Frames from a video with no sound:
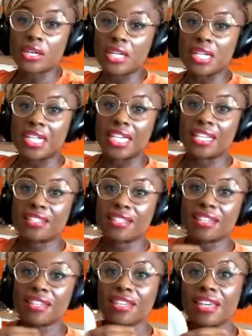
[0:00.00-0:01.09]
thing you're going to
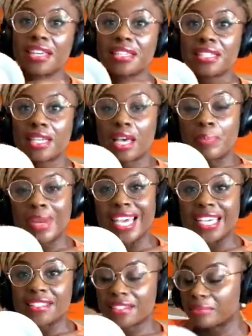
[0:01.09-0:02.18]
need is a
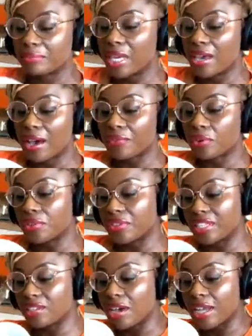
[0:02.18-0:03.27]
plate. I've got
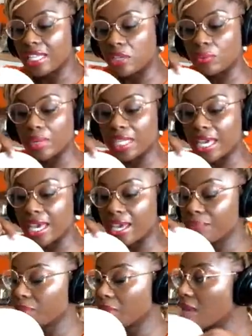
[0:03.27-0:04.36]
this tiny little one
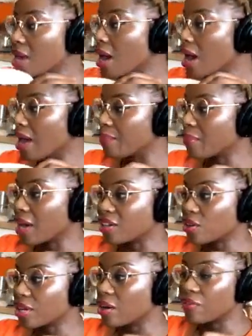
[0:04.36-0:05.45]
here.
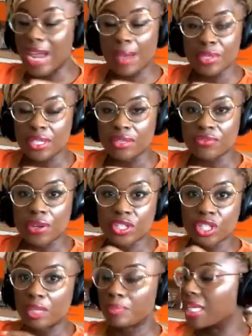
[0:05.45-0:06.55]
I got it off Amazon very
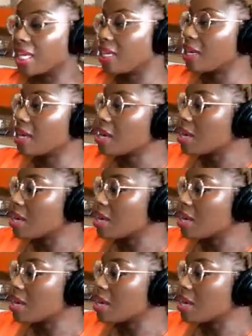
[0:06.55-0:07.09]
cheaply.